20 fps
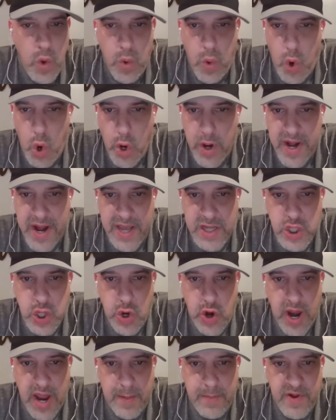Organized
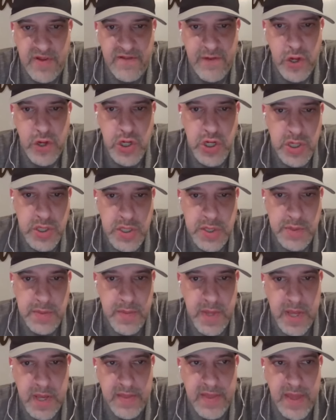Crime Divisions
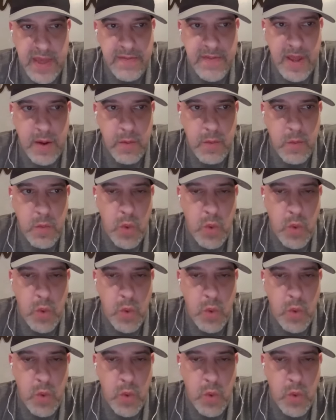uh, that, that